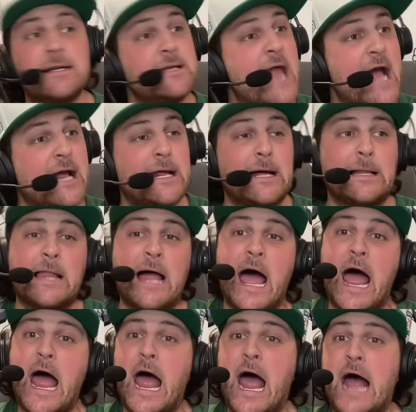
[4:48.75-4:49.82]

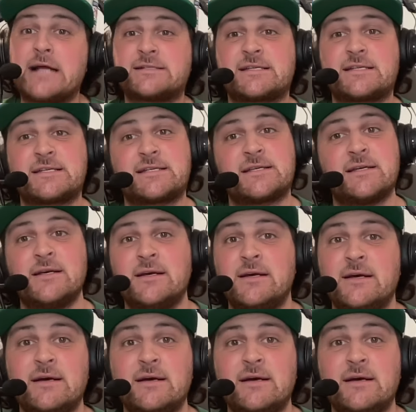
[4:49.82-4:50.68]
Nicholas,